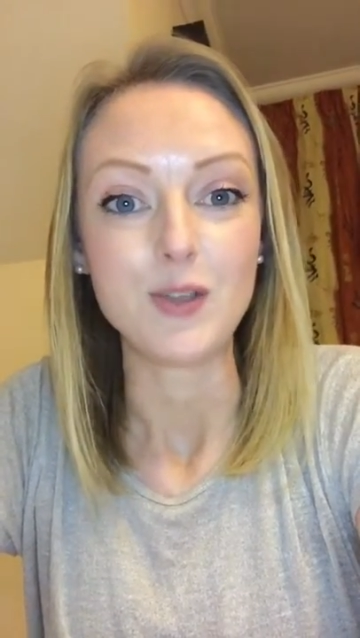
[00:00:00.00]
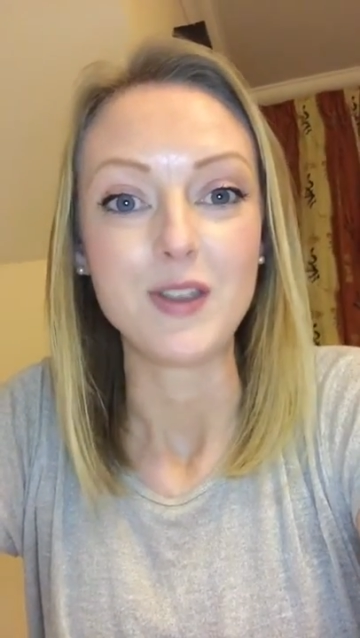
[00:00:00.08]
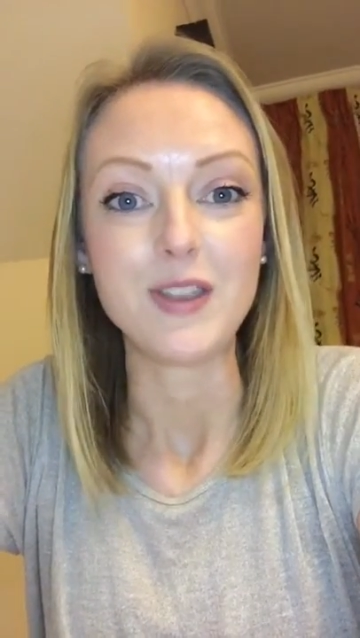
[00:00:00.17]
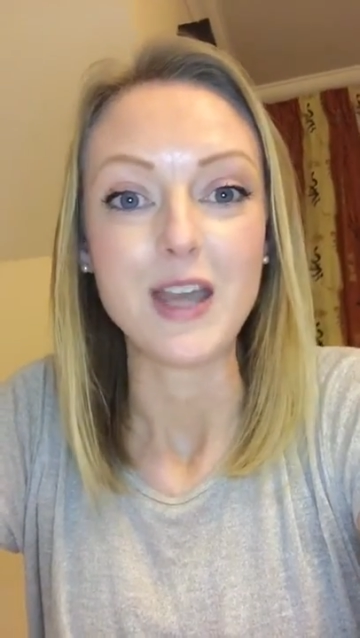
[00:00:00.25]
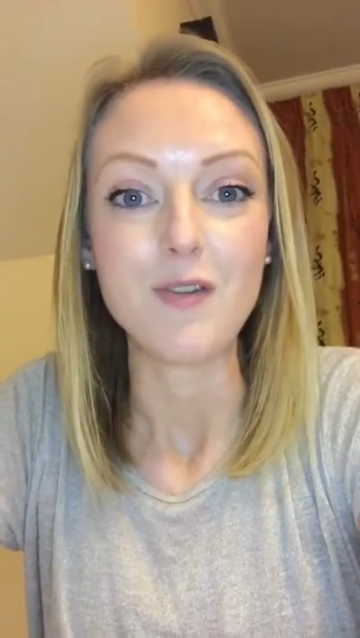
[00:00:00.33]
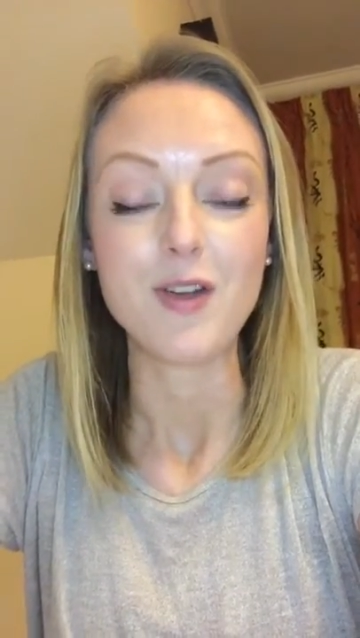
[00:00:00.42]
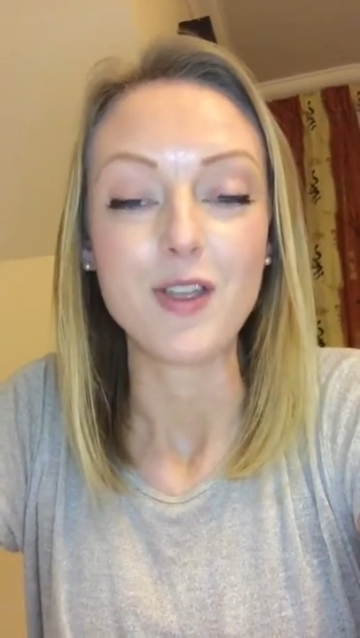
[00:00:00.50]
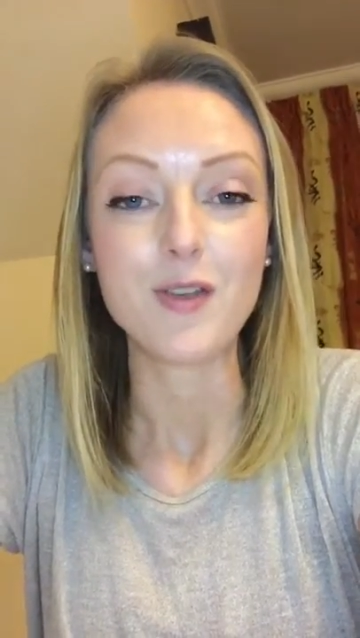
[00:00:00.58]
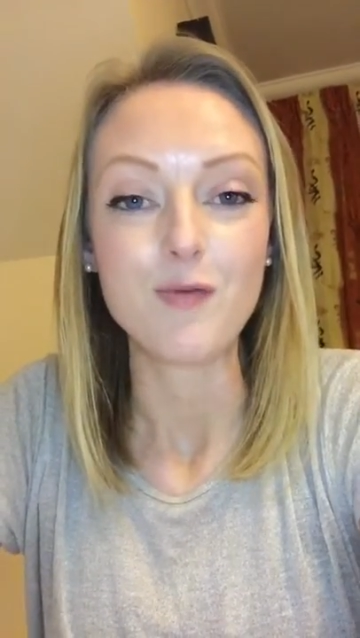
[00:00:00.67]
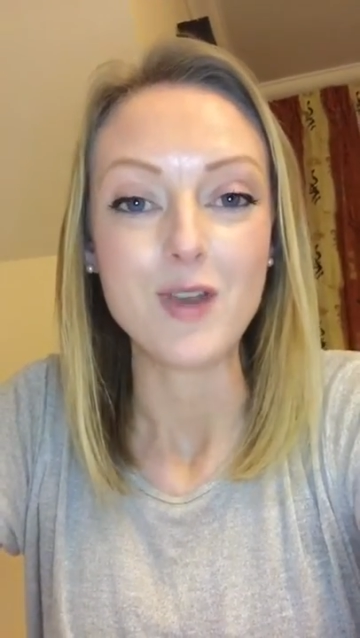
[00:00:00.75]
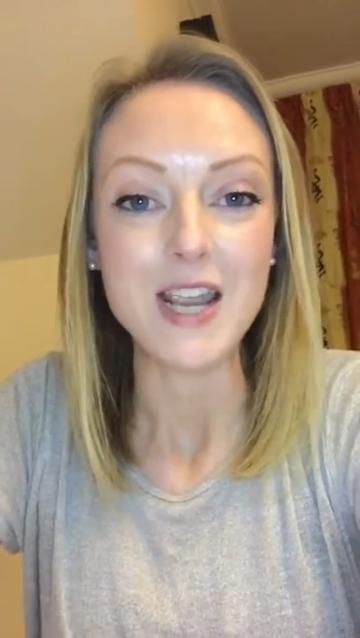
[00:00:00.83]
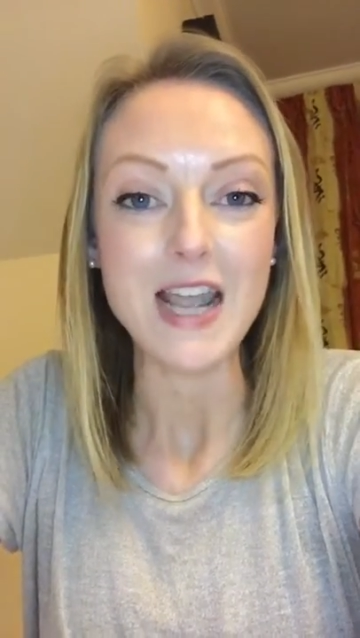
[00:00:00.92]
then there are
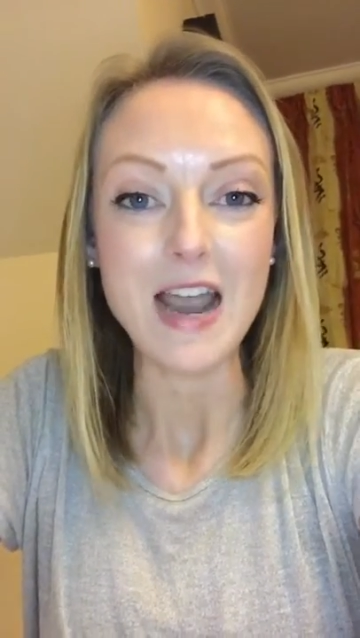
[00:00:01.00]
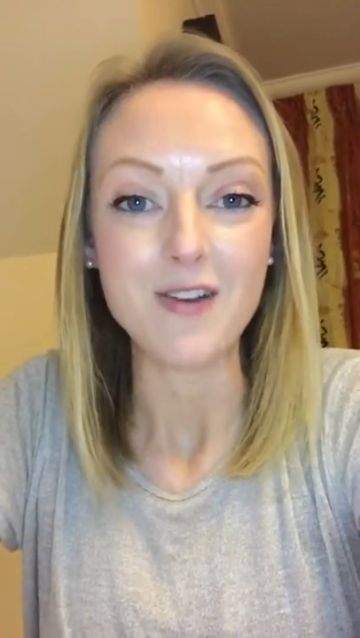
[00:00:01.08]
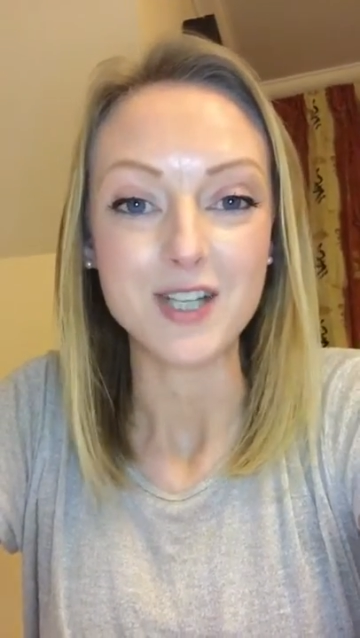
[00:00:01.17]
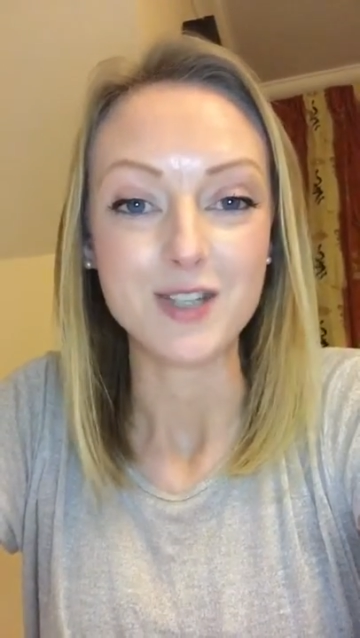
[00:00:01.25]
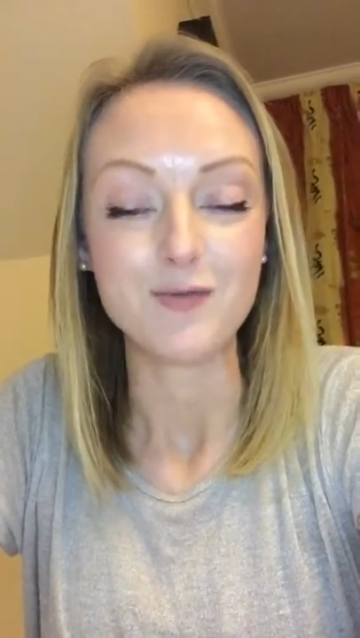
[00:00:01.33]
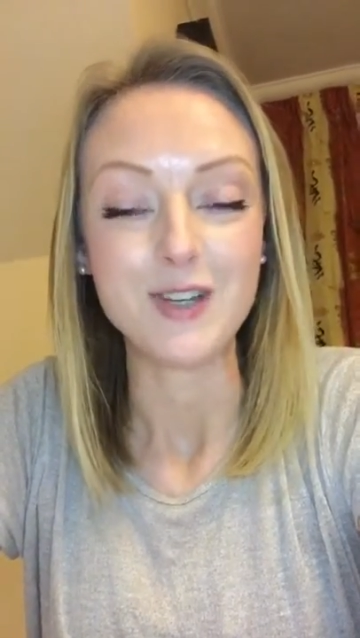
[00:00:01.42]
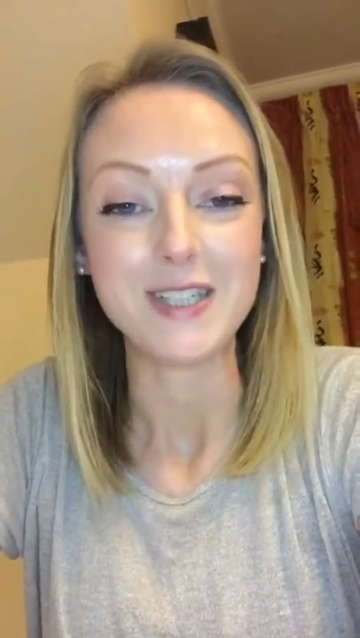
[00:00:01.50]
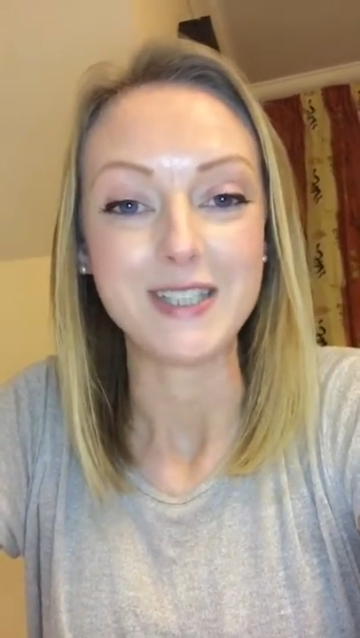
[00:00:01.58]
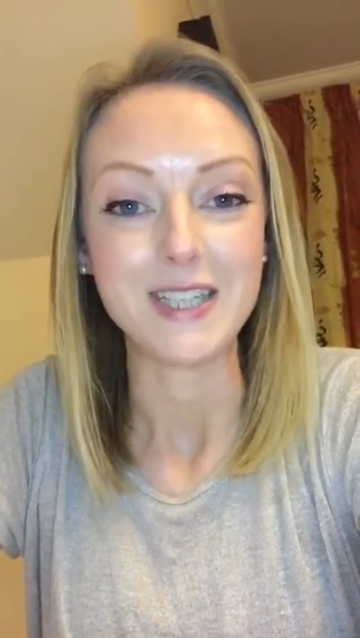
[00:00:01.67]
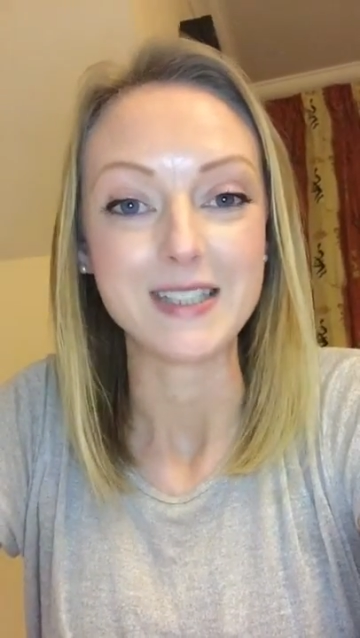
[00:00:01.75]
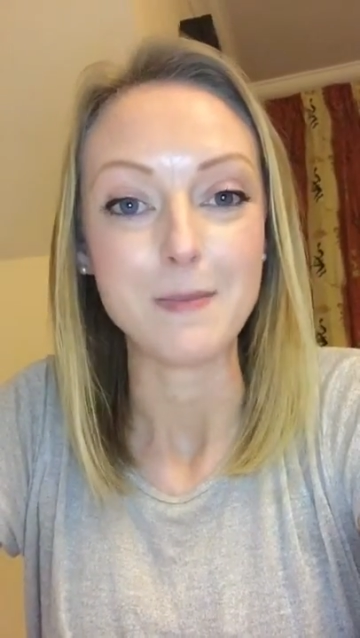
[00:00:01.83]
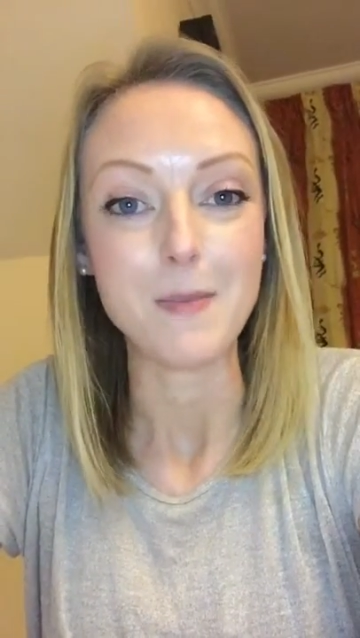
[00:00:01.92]
three
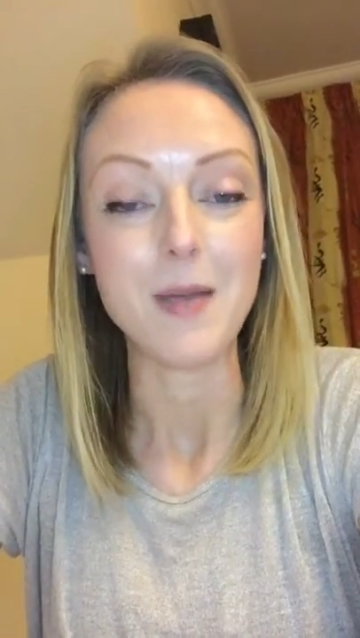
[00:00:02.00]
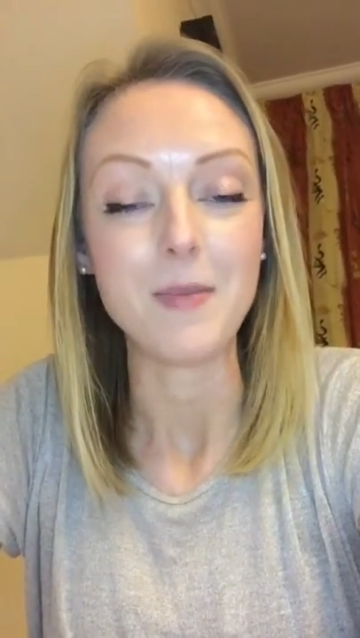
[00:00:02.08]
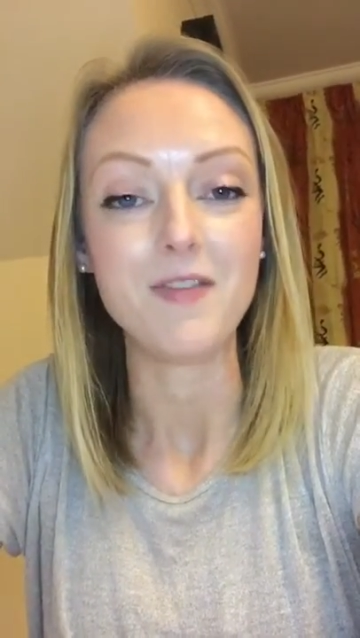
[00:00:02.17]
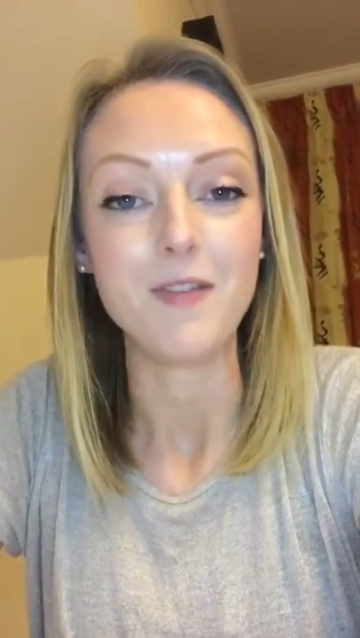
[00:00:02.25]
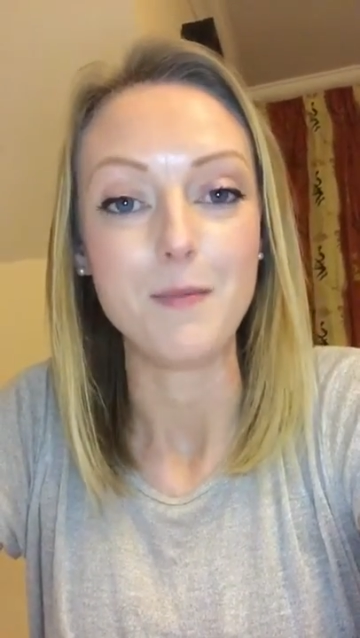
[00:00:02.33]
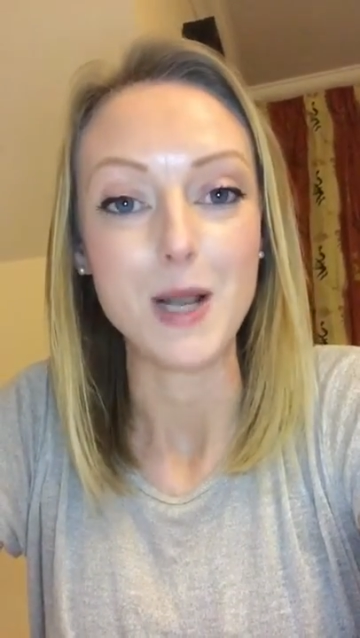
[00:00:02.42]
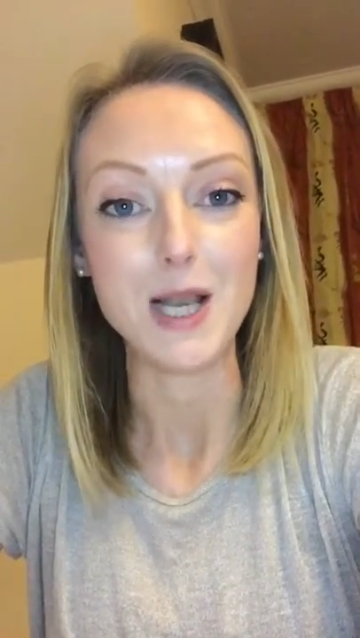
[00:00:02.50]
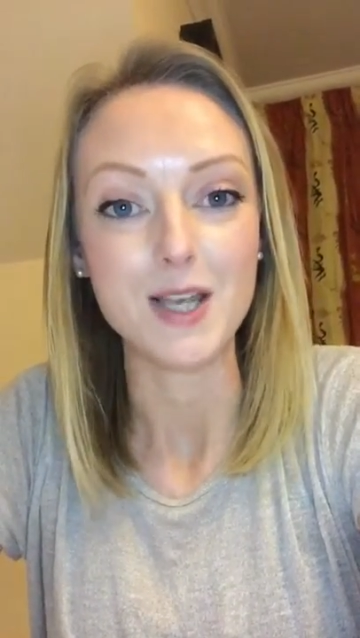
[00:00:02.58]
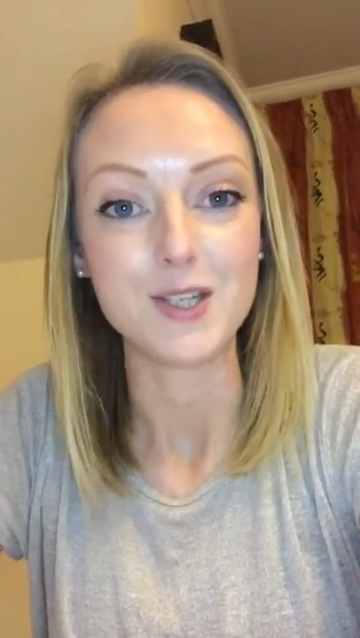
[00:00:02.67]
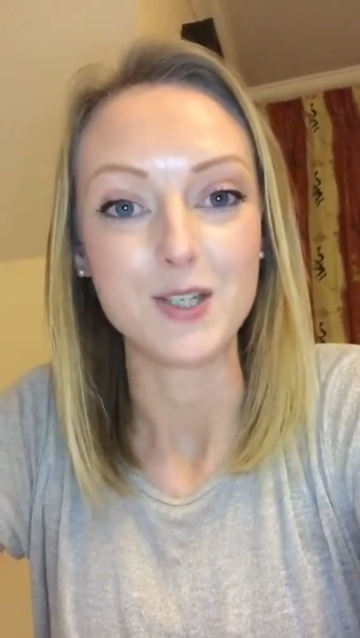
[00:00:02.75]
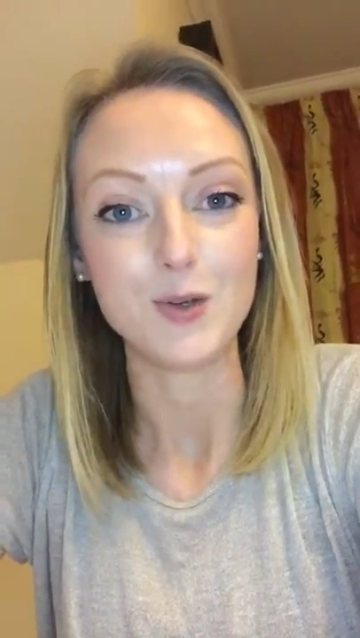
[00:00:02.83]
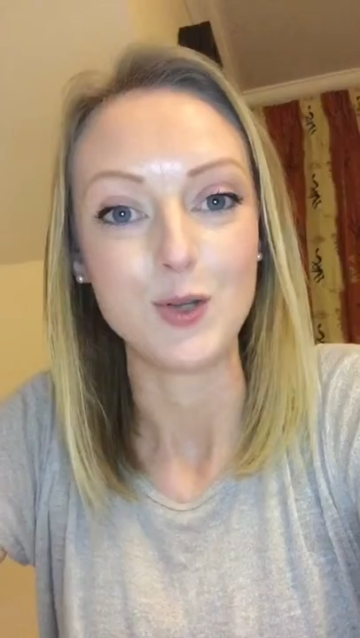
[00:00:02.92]
characteristics that might be familiar
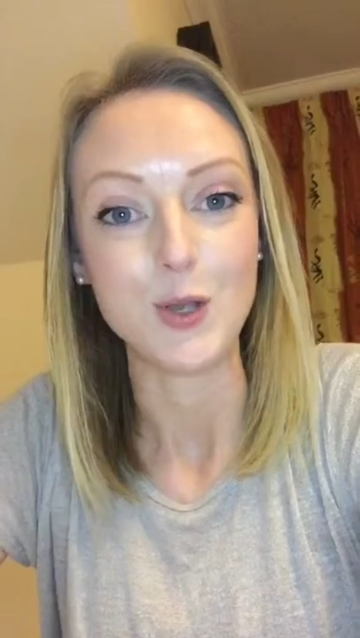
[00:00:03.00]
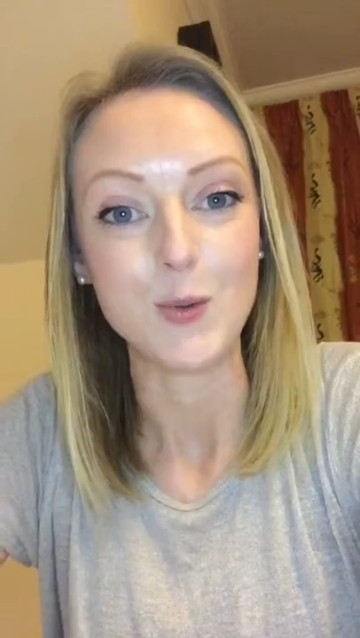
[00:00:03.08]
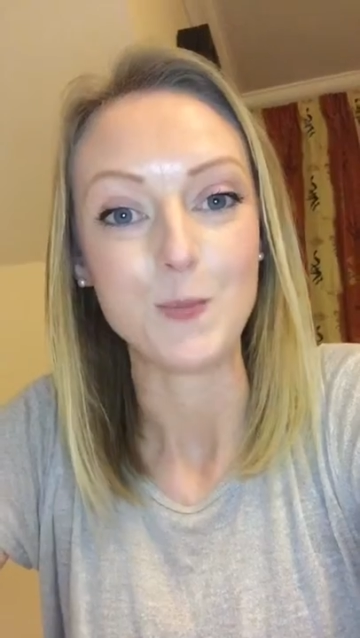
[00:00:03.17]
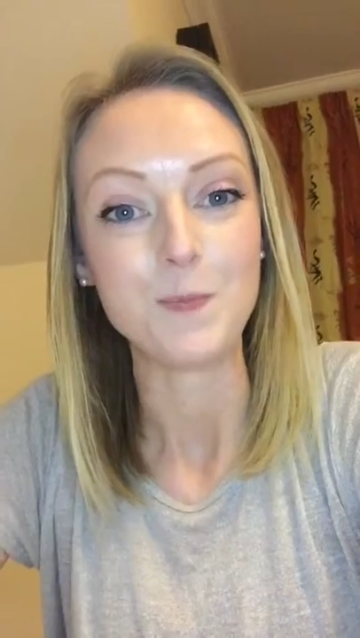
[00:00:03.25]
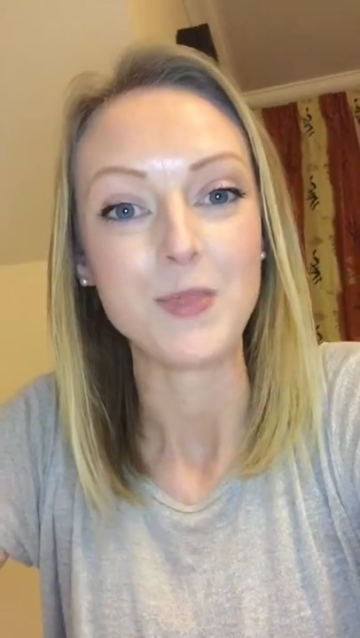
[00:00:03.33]
to you.